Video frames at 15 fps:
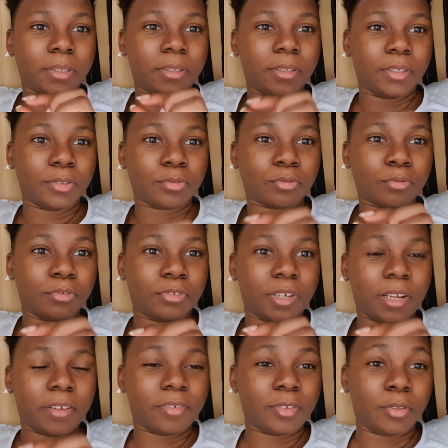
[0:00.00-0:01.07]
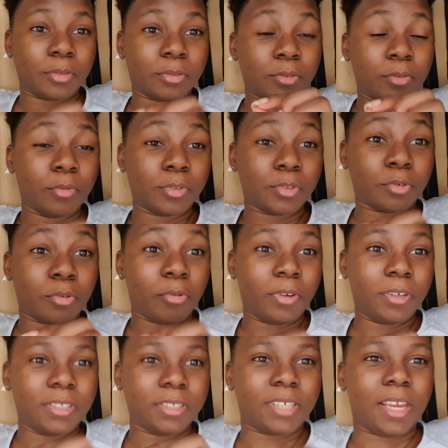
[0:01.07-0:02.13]
the screwdriver does not want to go
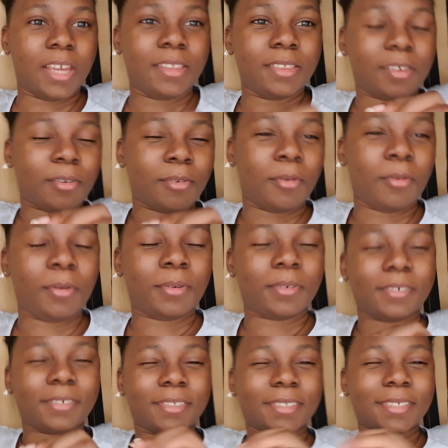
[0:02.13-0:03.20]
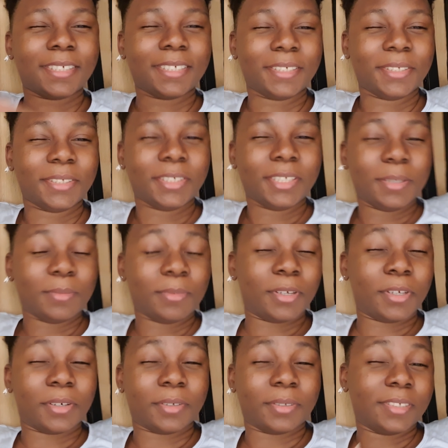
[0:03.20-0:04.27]
inside the hole. But
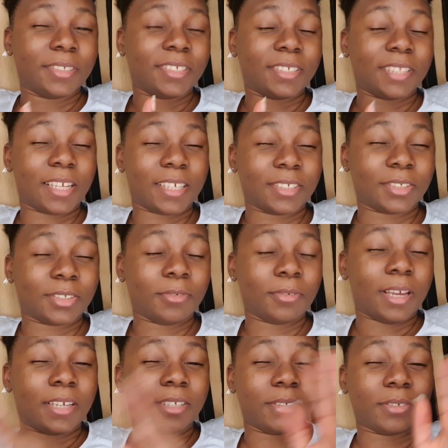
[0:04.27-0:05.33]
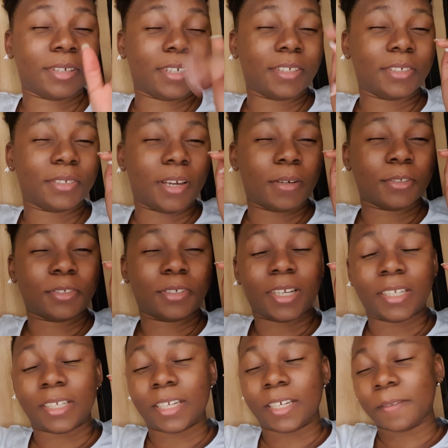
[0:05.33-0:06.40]
yo, it's like it's going. I'll try
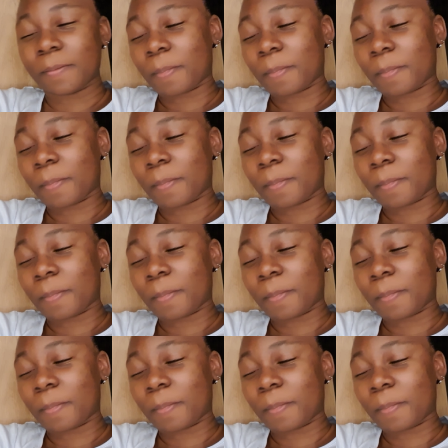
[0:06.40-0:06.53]
again.